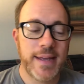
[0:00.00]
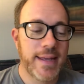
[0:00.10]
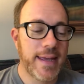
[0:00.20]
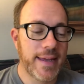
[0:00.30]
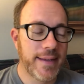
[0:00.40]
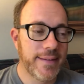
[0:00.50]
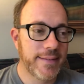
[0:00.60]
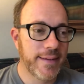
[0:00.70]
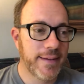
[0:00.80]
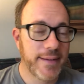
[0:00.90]
And
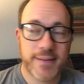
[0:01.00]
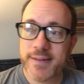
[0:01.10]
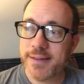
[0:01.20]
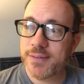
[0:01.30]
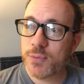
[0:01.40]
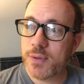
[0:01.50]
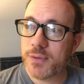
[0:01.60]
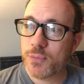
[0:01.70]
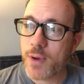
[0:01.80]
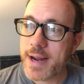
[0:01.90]
it's
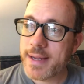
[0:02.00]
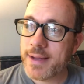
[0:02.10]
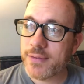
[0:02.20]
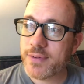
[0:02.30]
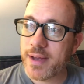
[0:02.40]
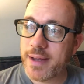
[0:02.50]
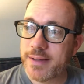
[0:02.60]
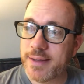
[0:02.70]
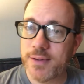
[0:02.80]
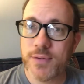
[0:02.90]
raining outside,
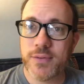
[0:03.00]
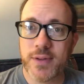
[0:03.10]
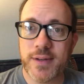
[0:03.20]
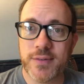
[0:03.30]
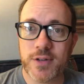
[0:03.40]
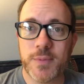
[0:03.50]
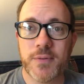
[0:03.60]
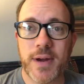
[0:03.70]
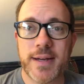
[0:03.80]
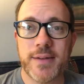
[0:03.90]
and I know Sunday's going to be
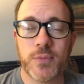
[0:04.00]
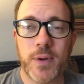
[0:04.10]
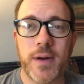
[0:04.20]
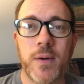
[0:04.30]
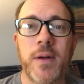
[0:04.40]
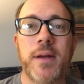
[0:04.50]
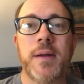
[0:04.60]
rainy as well.